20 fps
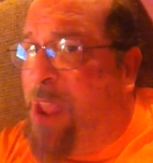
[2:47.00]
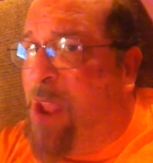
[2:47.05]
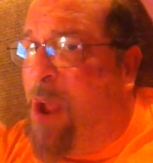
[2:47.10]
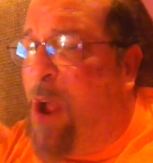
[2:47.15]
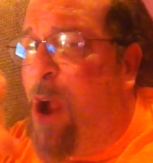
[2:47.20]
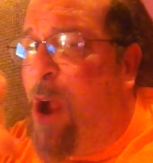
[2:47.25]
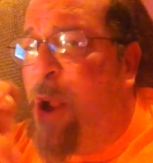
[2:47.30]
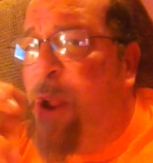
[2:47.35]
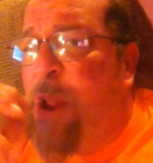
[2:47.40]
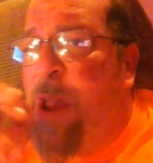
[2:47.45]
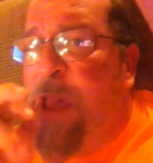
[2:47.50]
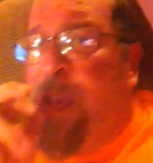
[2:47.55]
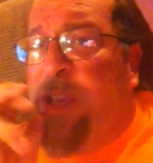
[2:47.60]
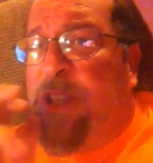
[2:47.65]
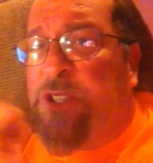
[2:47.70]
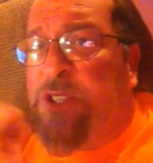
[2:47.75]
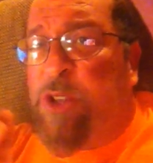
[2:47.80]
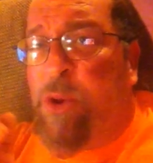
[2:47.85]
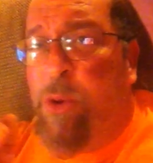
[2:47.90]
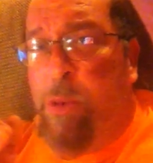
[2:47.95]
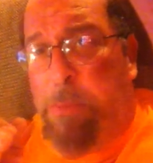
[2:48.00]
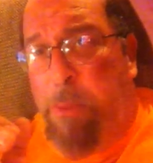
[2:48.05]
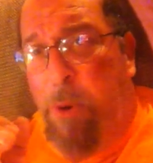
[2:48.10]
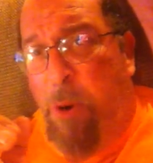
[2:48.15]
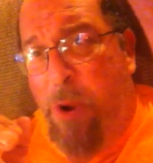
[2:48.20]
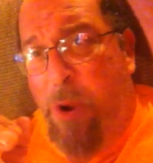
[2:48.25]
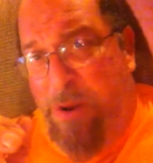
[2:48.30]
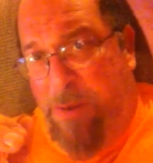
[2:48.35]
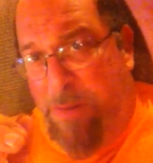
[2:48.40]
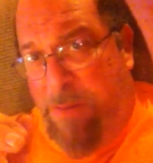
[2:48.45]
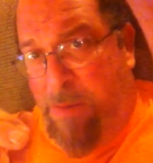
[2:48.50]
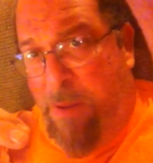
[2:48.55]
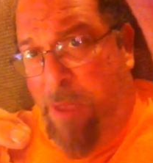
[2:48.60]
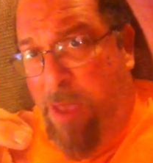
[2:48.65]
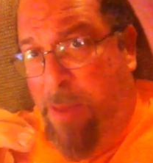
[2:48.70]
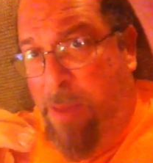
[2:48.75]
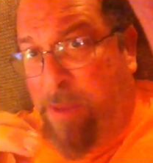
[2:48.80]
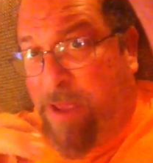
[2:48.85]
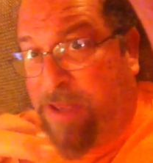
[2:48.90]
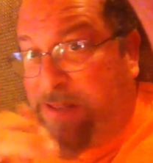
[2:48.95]
they are is so important.
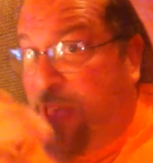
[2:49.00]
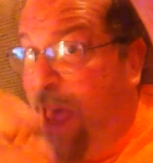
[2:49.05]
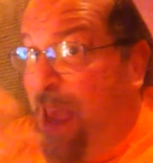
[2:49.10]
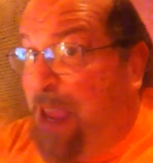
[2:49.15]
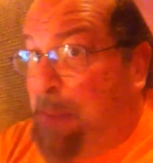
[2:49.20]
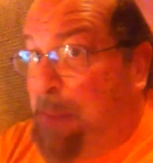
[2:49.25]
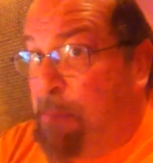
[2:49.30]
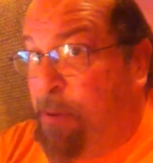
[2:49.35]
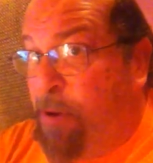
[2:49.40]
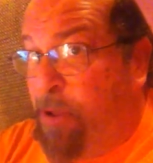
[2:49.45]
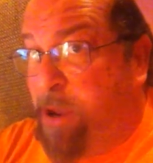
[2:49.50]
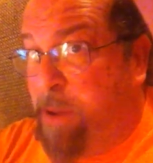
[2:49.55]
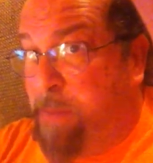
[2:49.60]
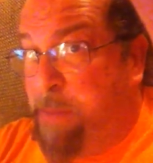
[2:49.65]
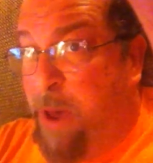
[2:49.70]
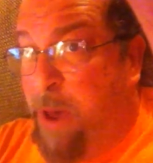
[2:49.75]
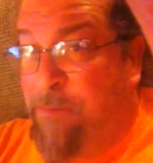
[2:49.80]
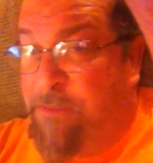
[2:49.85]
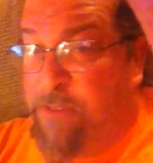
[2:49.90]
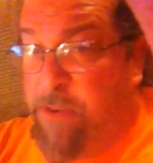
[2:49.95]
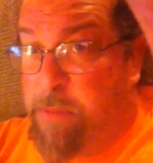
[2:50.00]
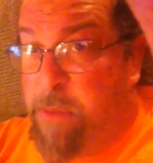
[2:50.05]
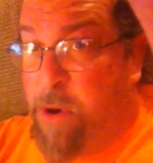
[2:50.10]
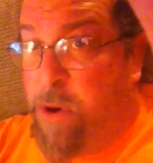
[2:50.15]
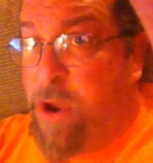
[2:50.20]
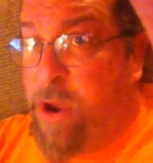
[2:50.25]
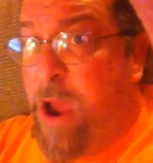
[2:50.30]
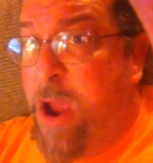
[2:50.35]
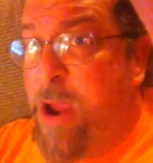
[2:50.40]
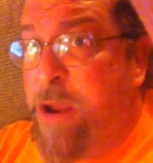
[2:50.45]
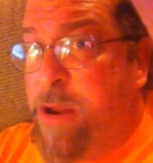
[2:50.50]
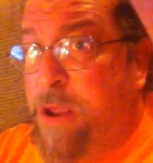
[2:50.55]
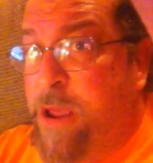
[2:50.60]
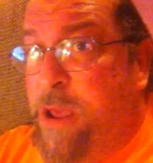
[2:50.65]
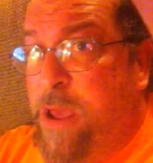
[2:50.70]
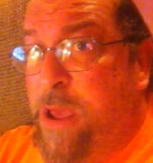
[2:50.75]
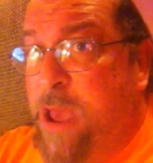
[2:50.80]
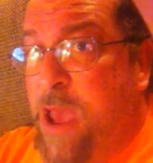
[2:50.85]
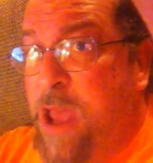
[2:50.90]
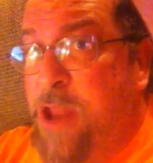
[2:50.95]
Because I could put up Humphrey Bogart,
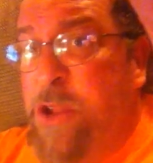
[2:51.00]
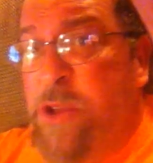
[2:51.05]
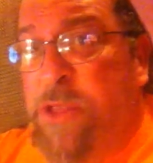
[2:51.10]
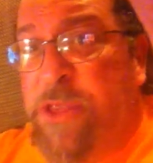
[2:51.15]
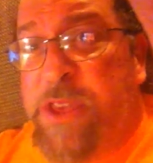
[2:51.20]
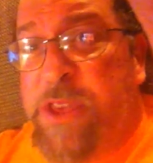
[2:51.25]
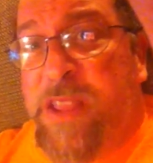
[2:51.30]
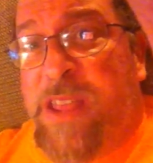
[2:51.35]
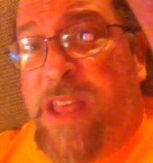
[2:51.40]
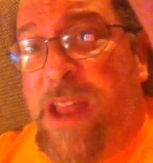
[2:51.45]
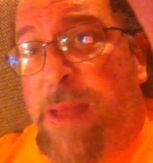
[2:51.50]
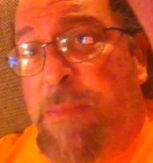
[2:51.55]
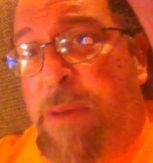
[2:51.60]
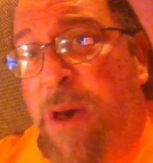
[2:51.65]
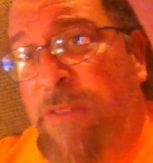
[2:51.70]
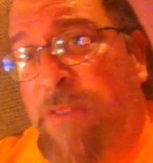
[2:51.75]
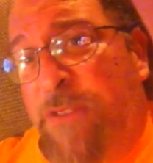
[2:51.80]
and you think that I'm